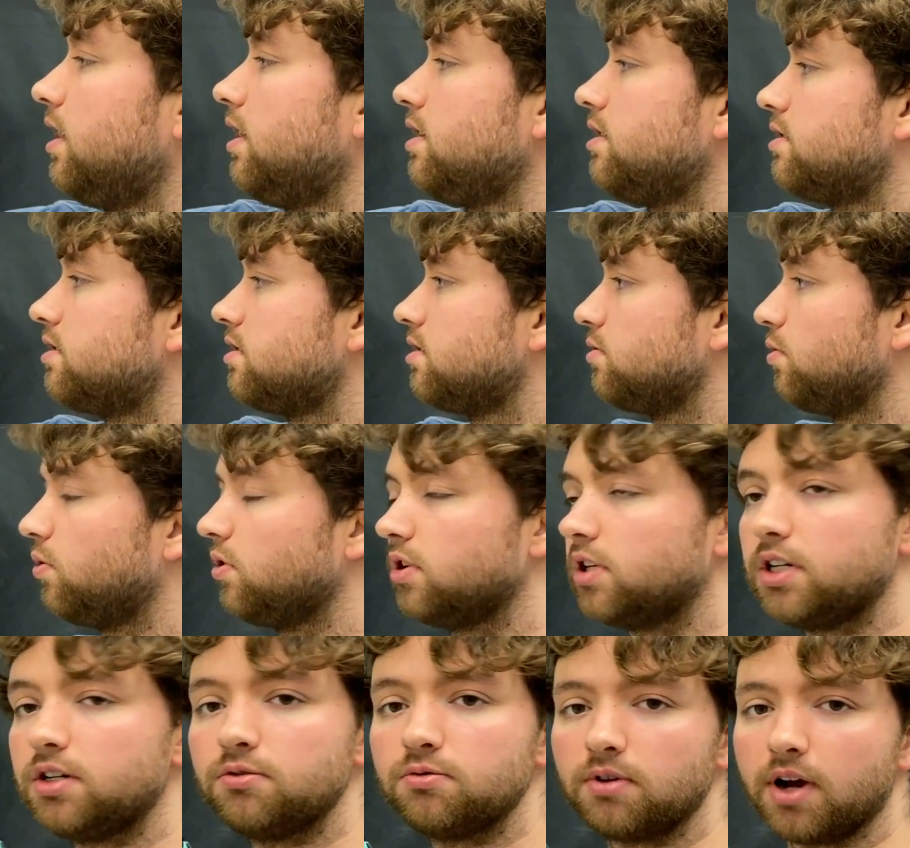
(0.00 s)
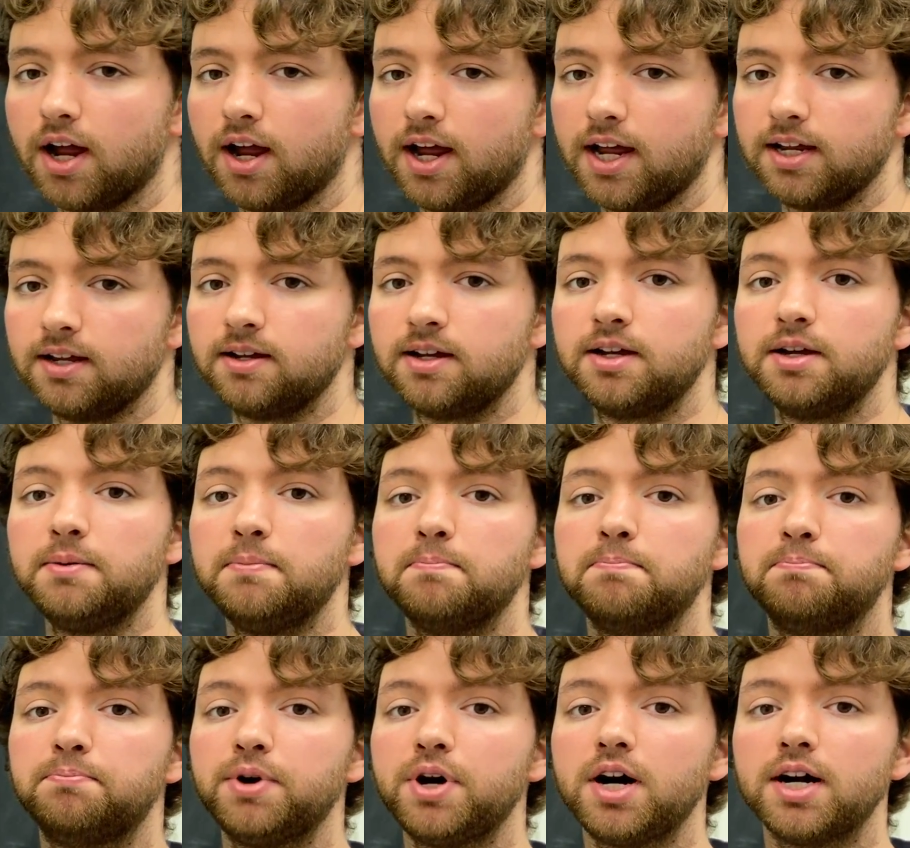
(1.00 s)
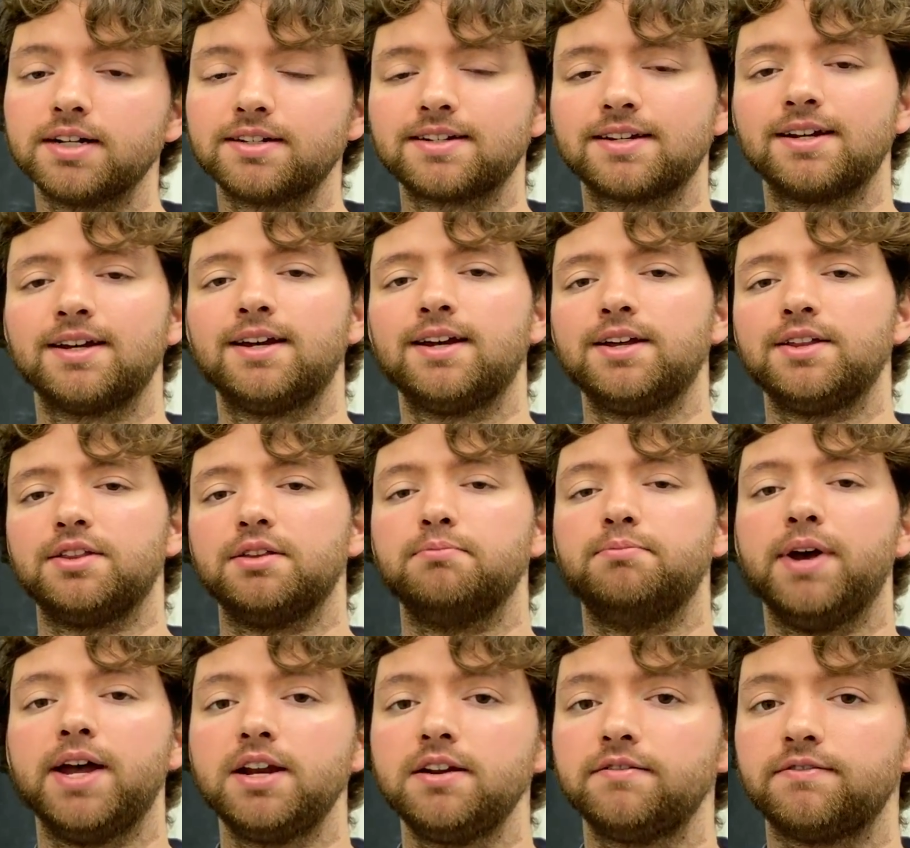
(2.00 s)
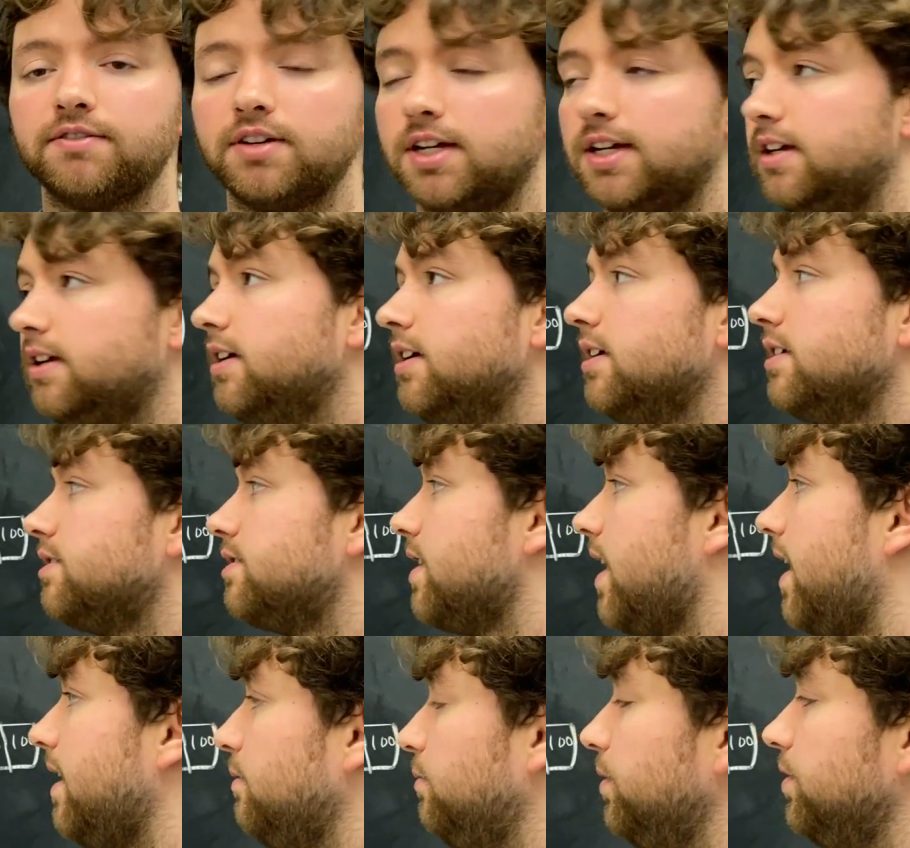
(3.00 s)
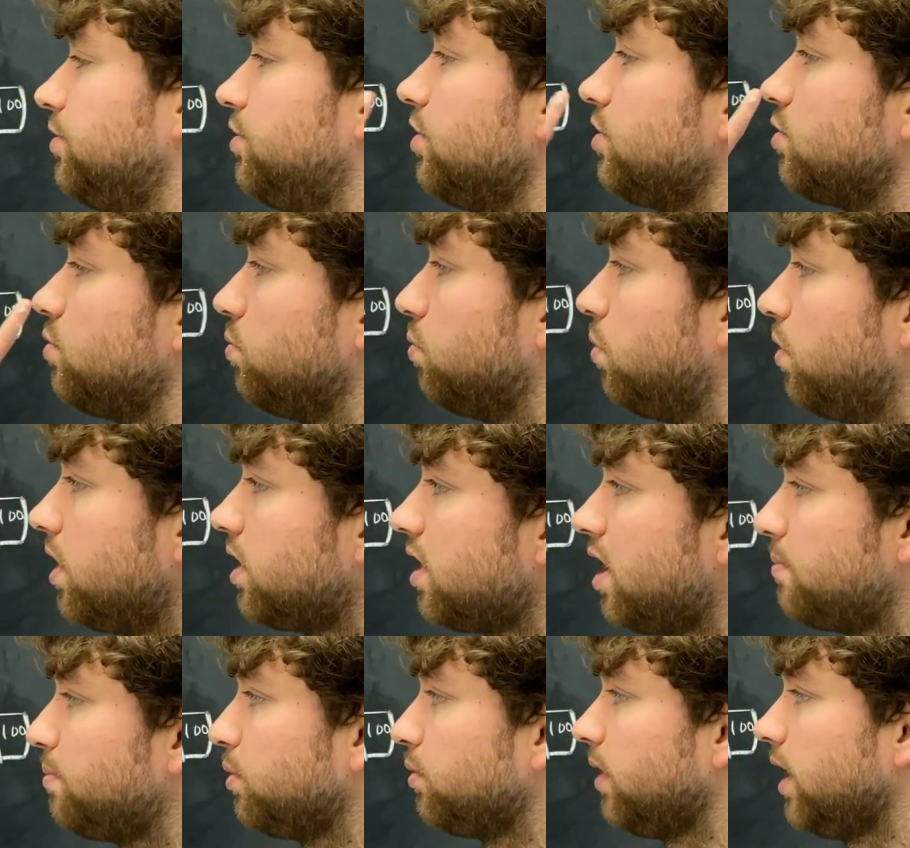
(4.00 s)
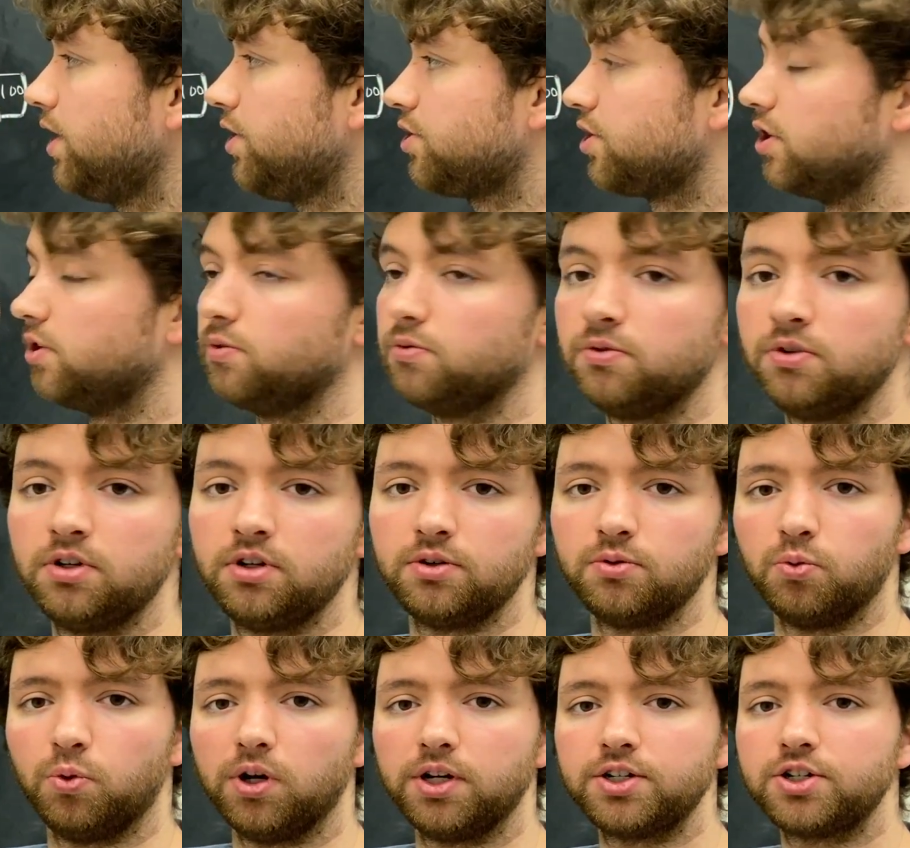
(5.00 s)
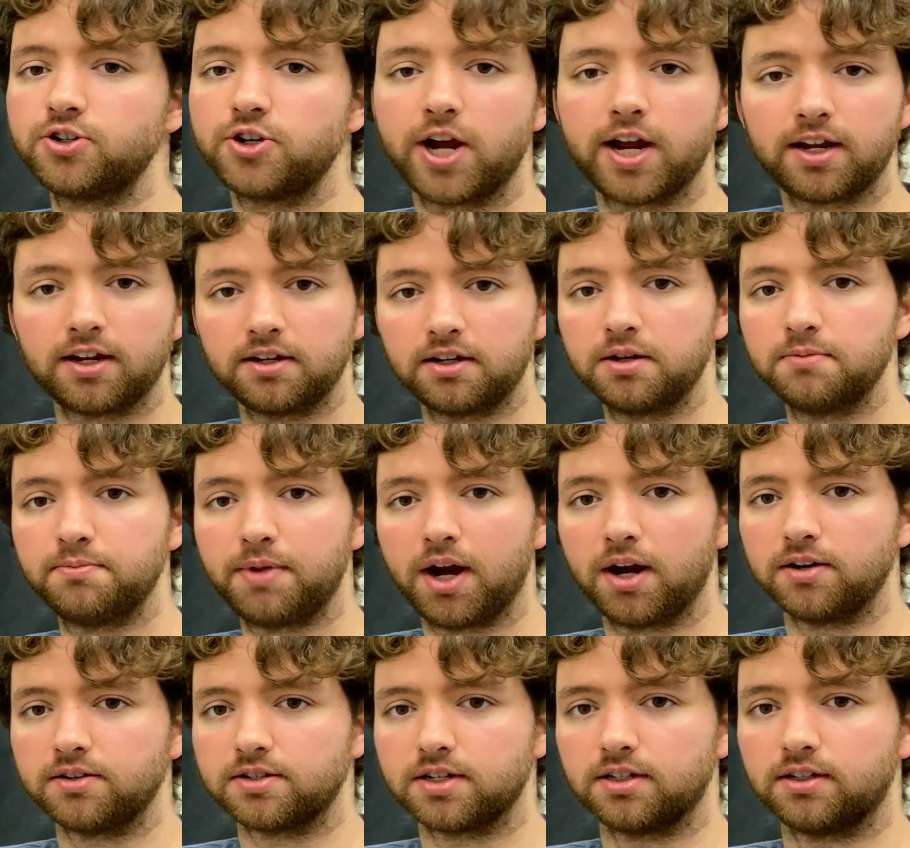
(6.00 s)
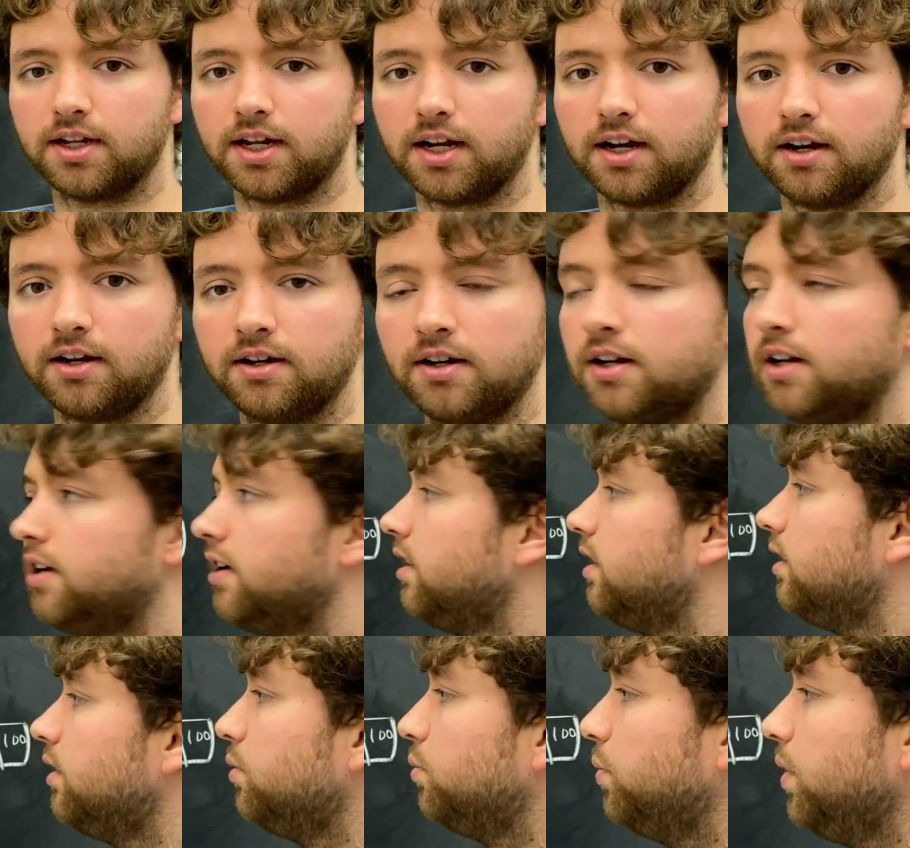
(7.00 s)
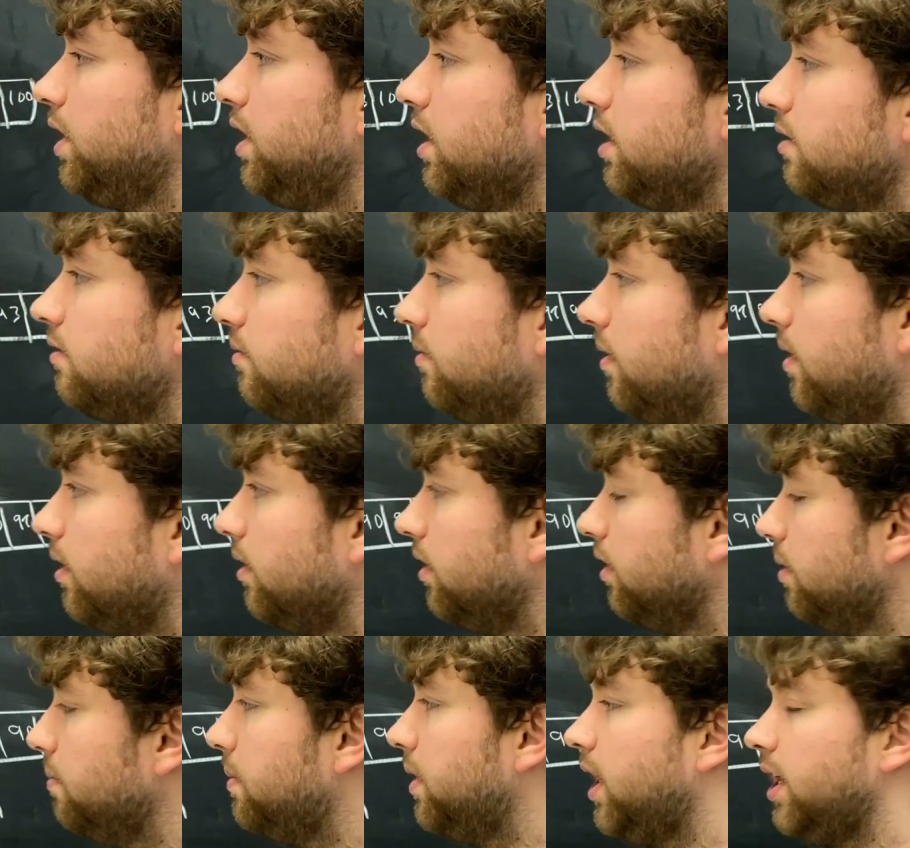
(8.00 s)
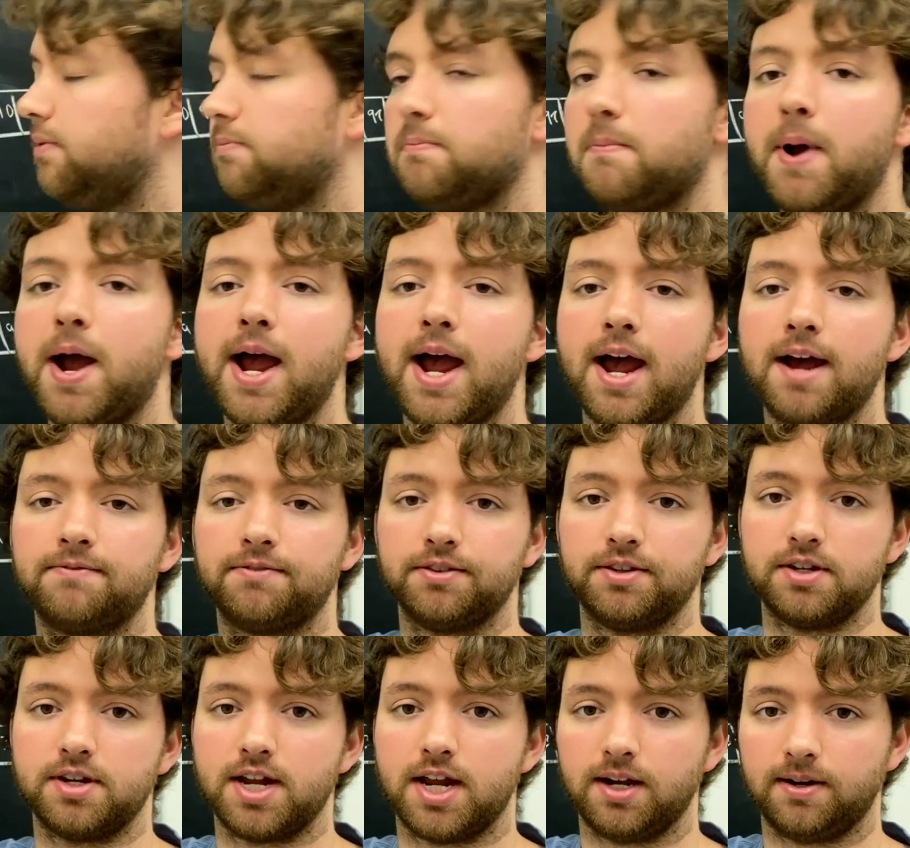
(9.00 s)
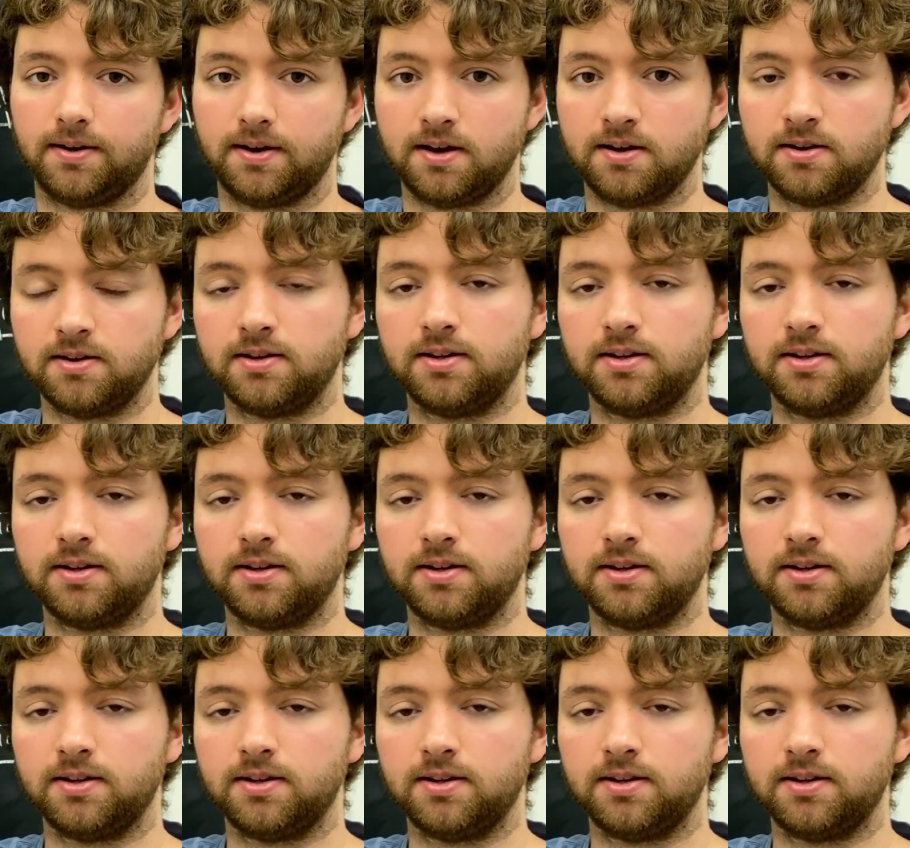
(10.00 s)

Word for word: a sorted array, but the benefit is that with just one operation, one check and comparison there, we can eliminate half of the data.